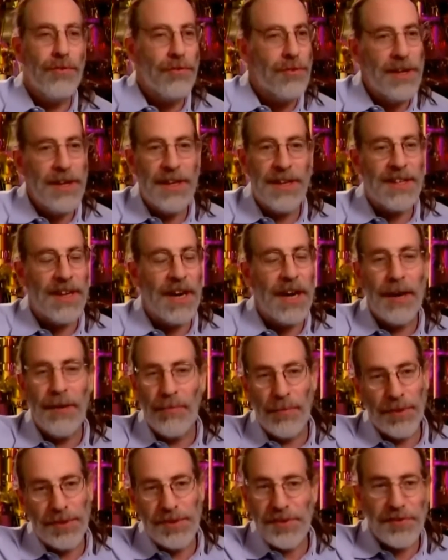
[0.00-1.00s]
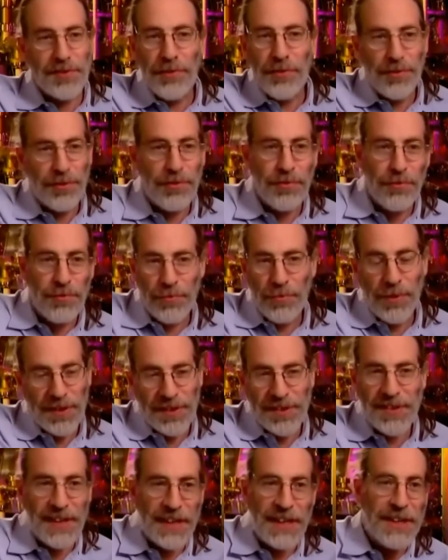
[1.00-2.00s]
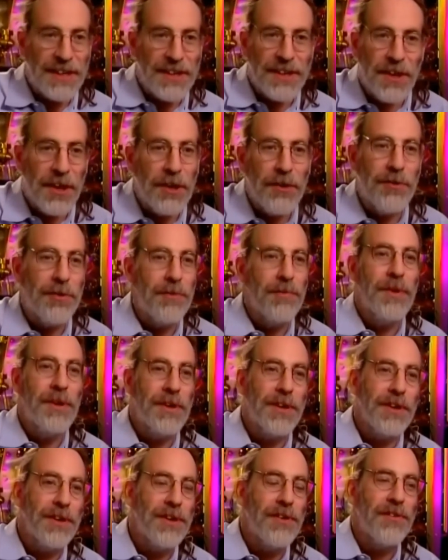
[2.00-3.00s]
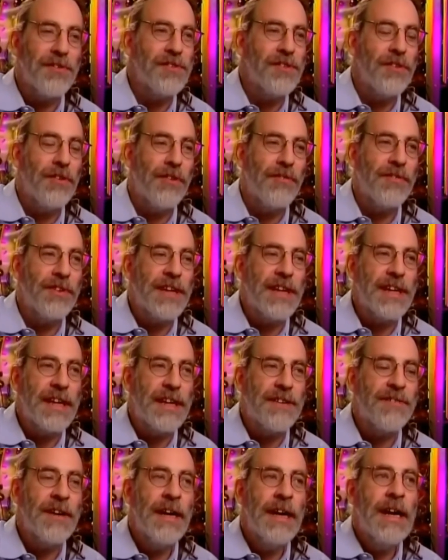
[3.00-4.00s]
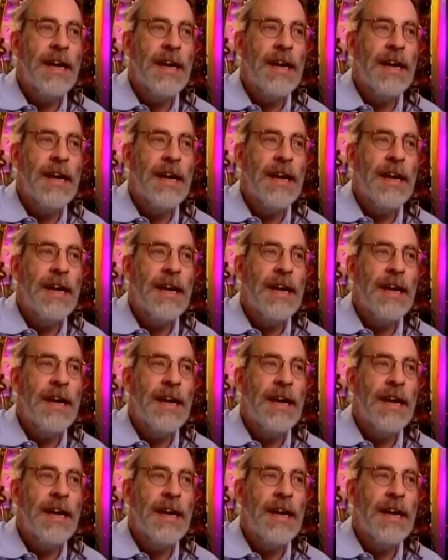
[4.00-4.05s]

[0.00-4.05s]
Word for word: don't need time, which is good to 1 second in 100 million years in your everyday life,